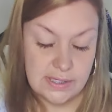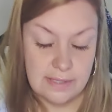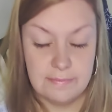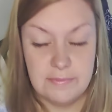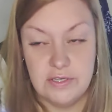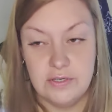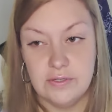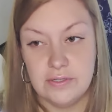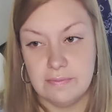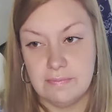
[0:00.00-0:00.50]
Some
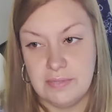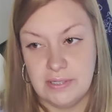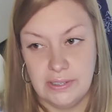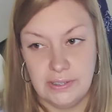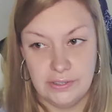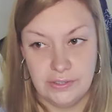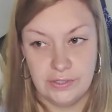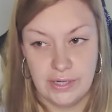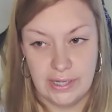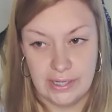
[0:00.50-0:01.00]
of you could be
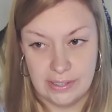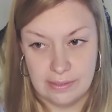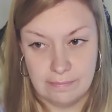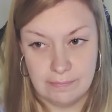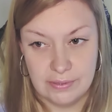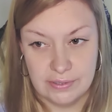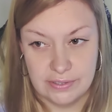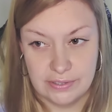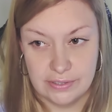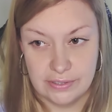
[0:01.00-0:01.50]
in your
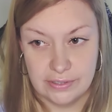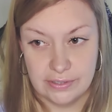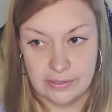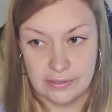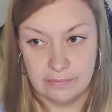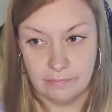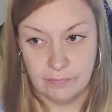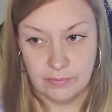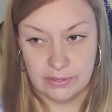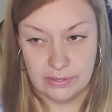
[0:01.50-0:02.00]
head, but
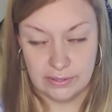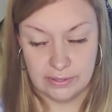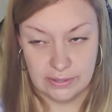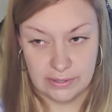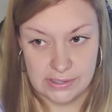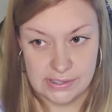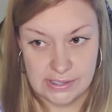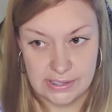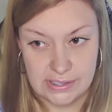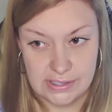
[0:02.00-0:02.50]
they're with
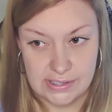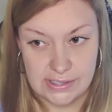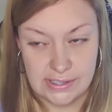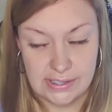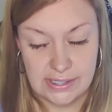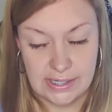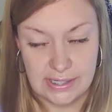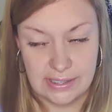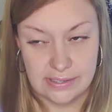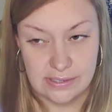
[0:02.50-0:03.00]
because I just seen
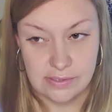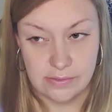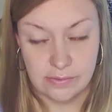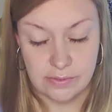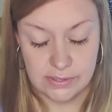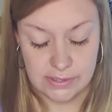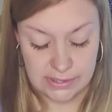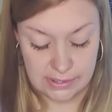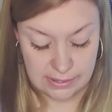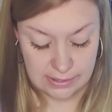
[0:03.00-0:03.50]
the Eight of
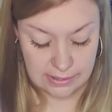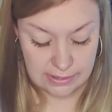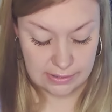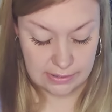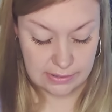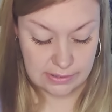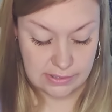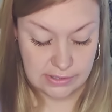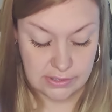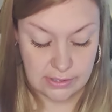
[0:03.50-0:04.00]
Swords and
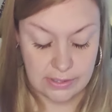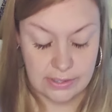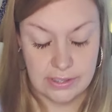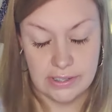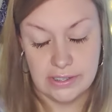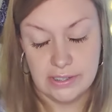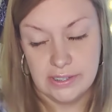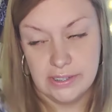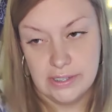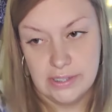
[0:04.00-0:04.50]
the Star
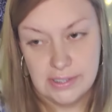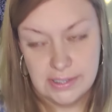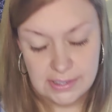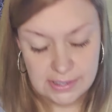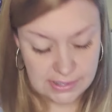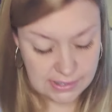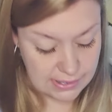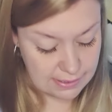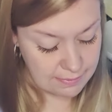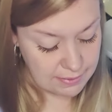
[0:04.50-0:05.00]
card.
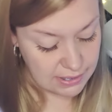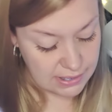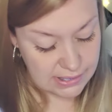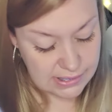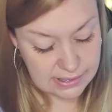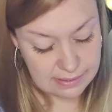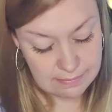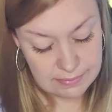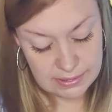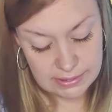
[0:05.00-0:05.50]
Some of you
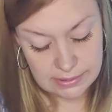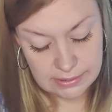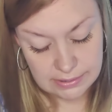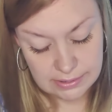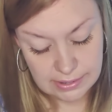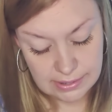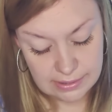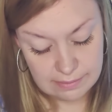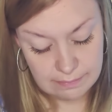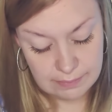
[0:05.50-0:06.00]
guys could be in
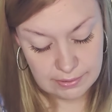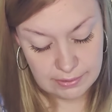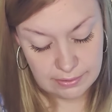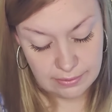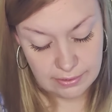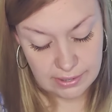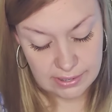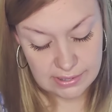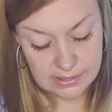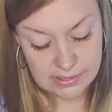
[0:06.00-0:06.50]
your head, but
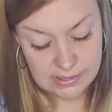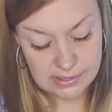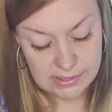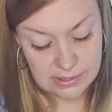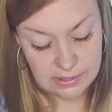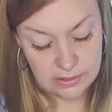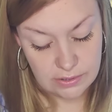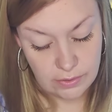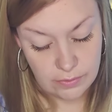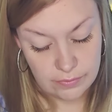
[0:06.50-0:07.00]
you
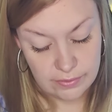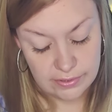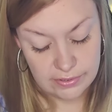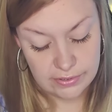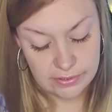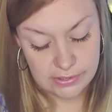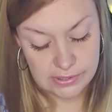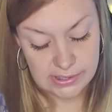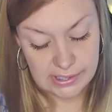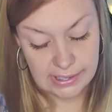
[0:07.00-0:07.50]
guys know that
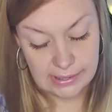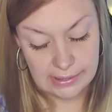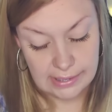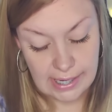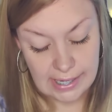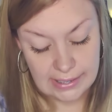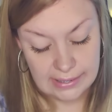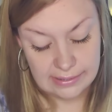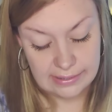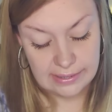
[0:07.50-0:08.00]
there's like
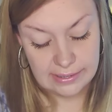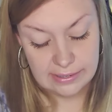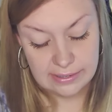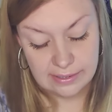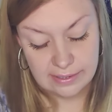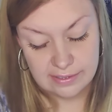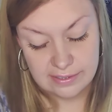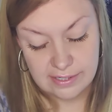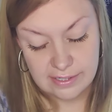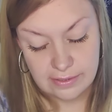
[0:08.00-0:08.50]
light at the end
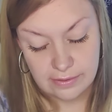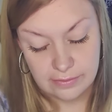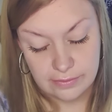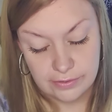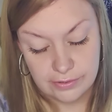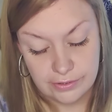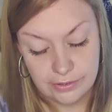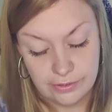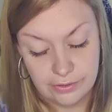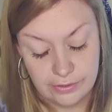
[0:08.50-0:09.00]
of the tunnel,
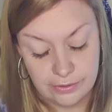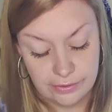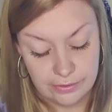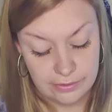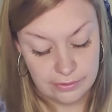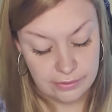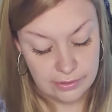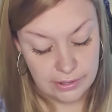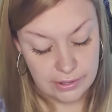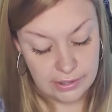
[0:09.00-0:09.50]
or
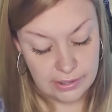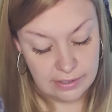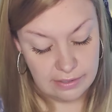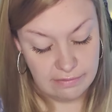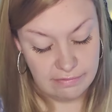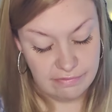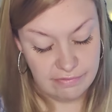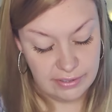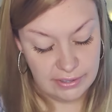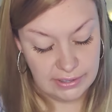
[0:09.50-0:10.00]
you're
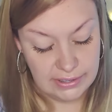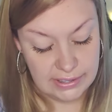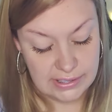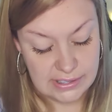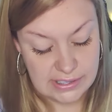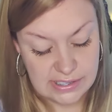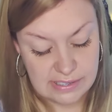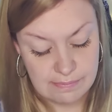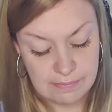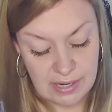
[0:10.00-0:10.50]
feeling
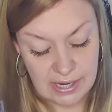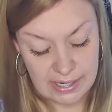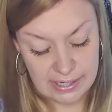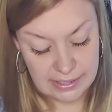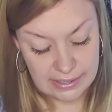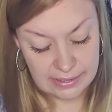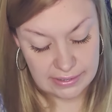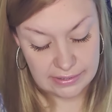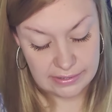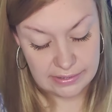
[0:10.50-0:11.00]

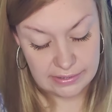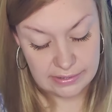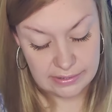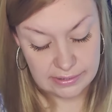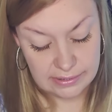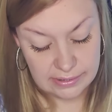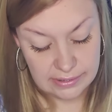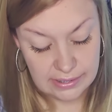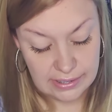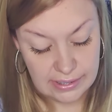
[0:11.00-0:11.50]
inspired
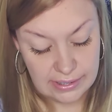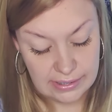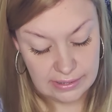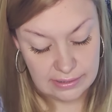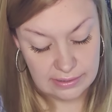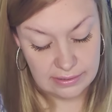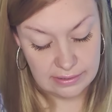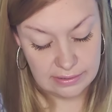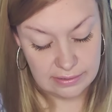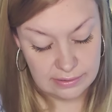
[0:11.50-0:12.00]

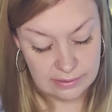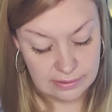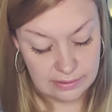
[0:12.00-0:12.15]
again.